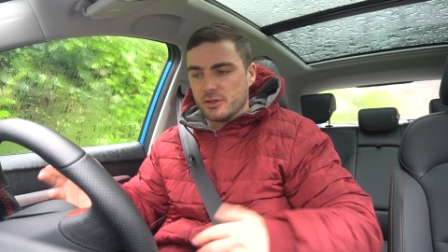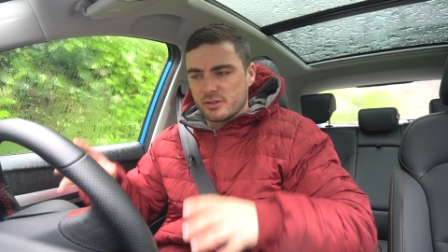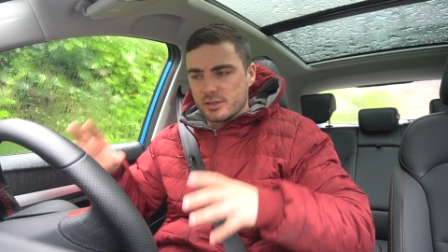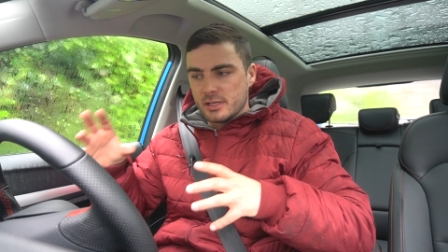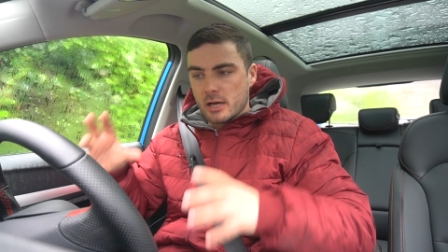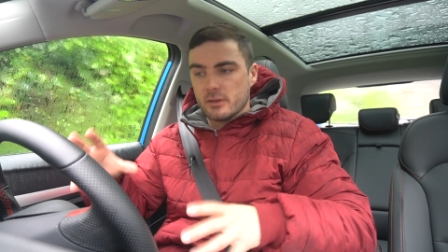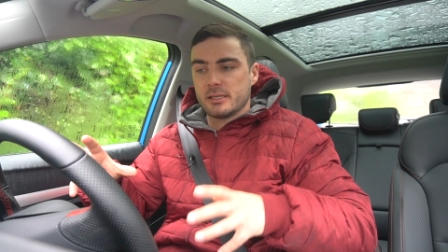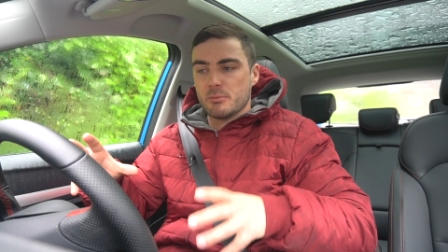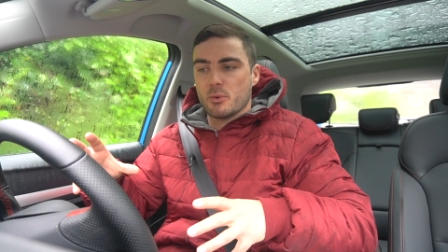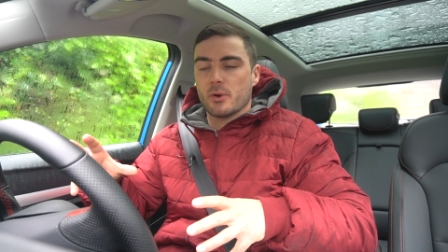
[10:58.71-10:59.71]
You just
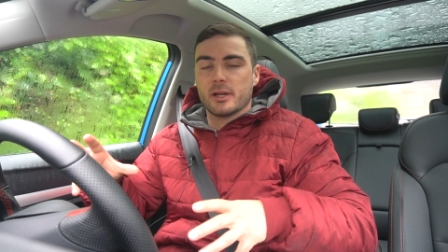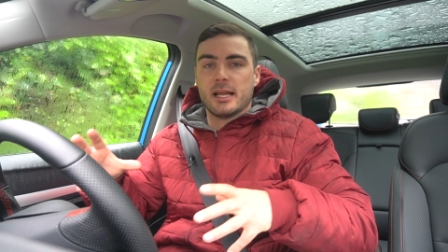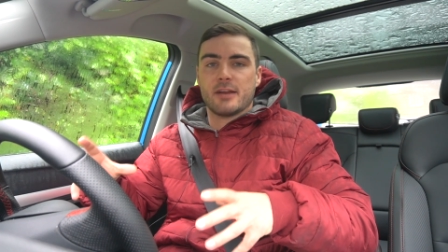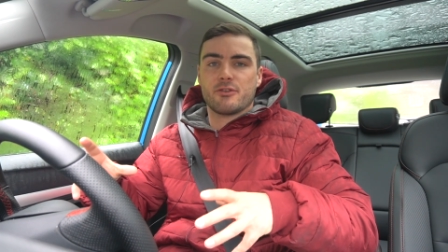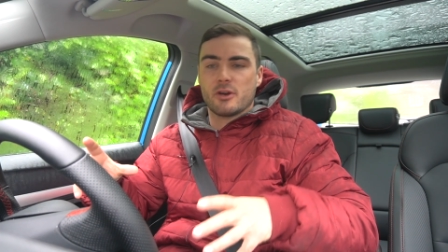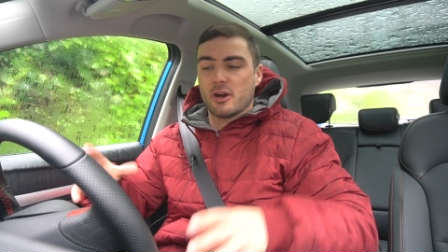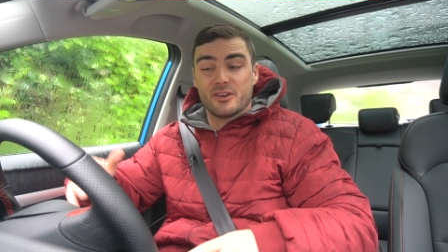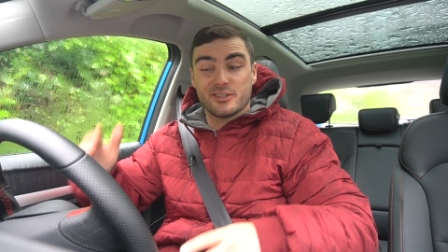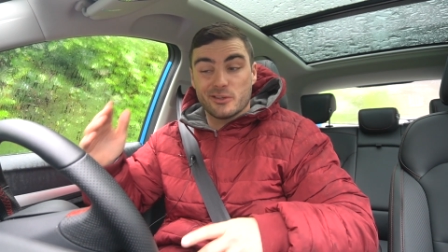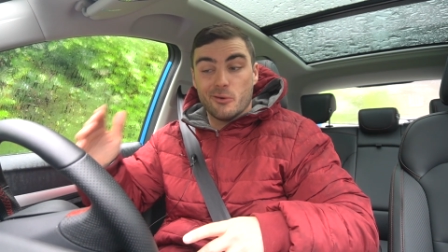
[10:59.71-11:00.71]
notice it more in an electric car
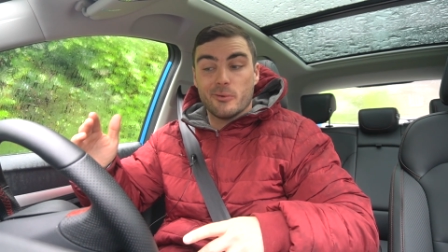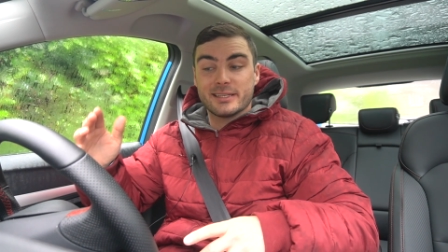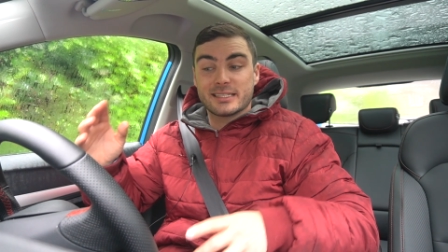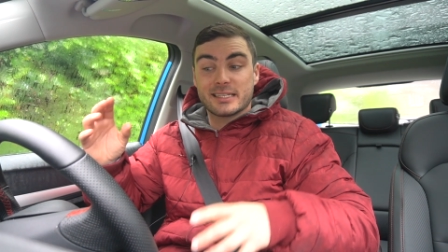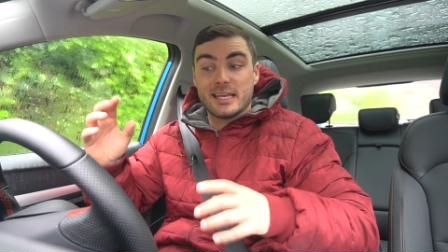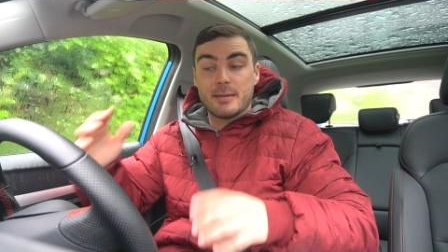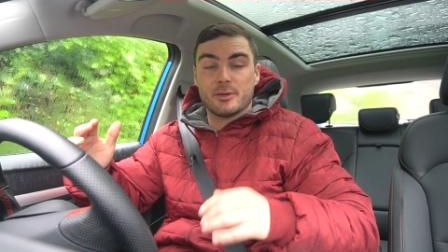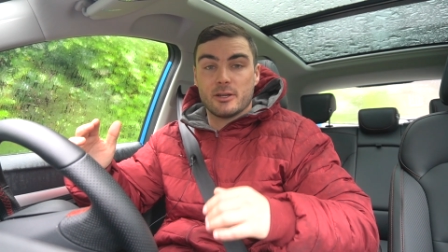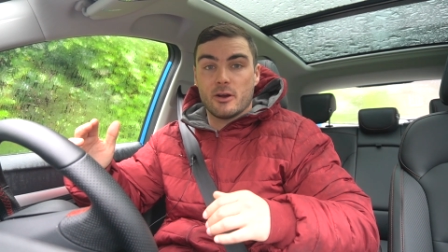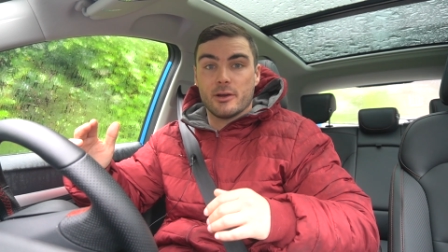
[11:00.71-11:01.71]
because you're always
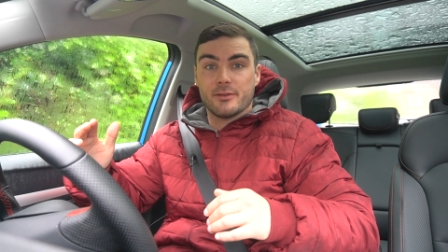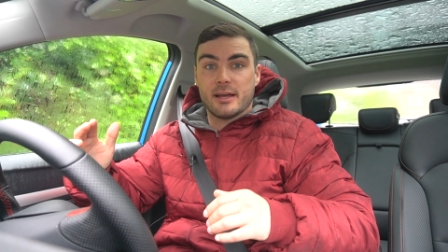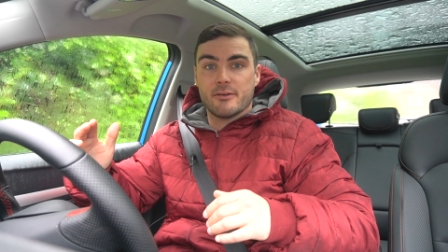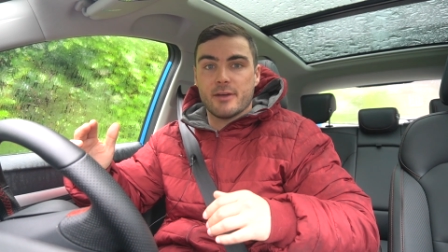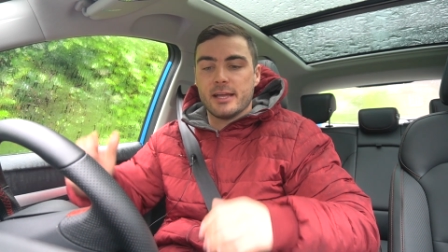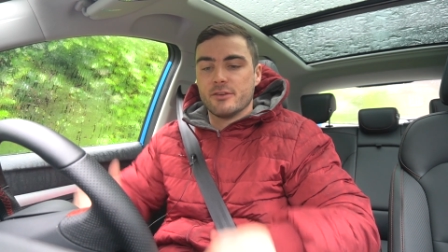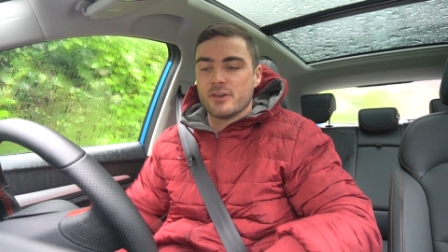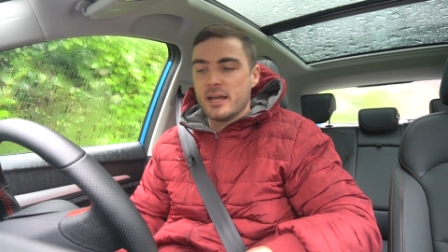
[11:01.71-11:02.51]
keeping an eye on that range.